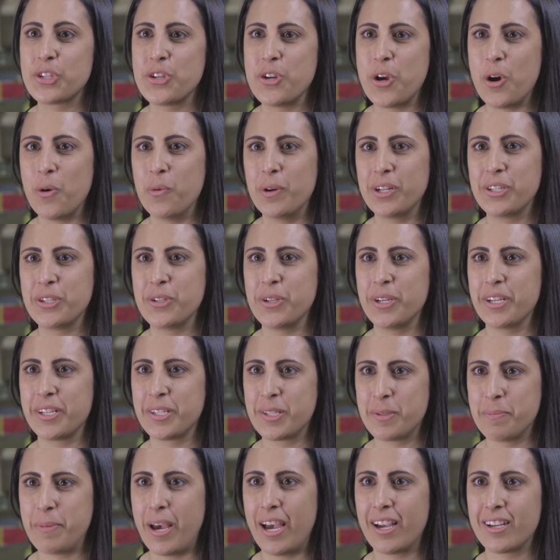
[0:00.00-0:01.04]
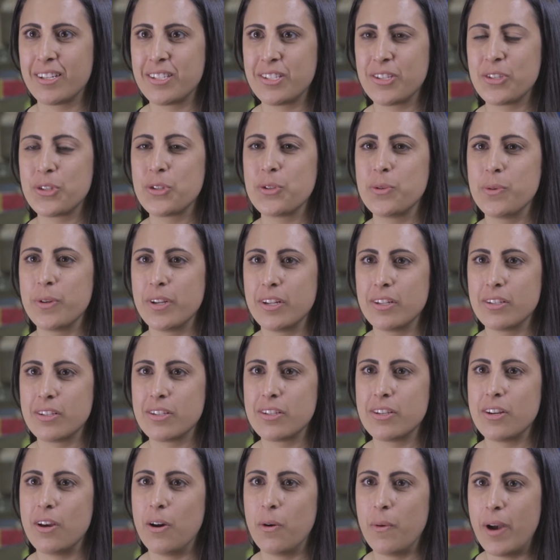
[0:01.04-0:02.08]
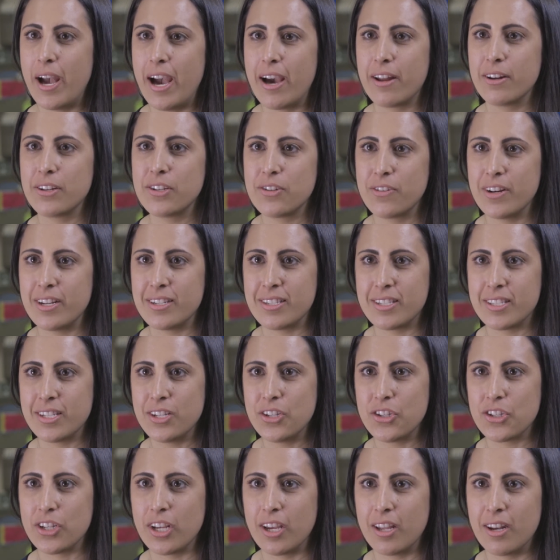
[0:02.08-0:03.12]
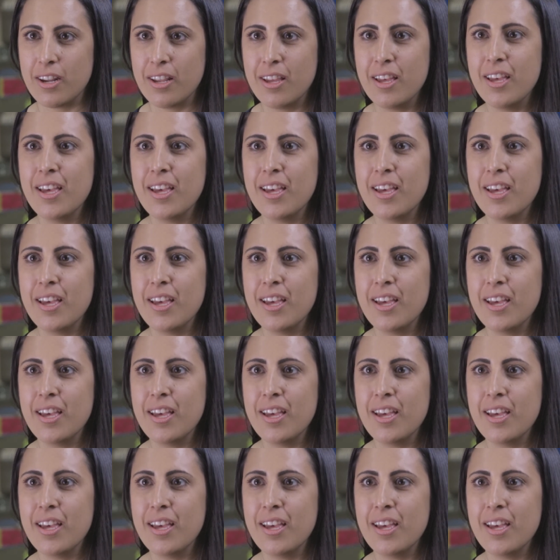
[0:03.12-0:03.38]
know what to expect. Students know how to transition.